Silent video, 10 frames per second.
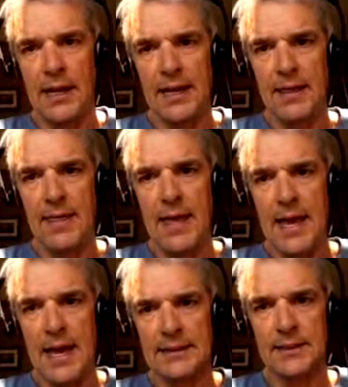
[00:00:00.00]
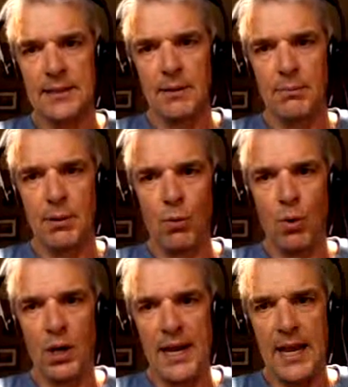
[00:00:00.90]
this, but more
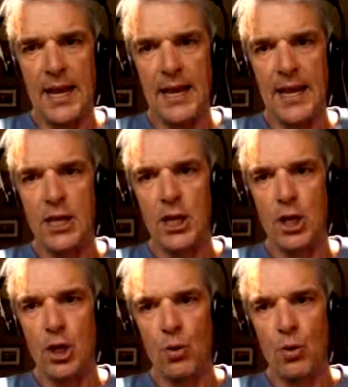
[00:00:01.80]
like a U.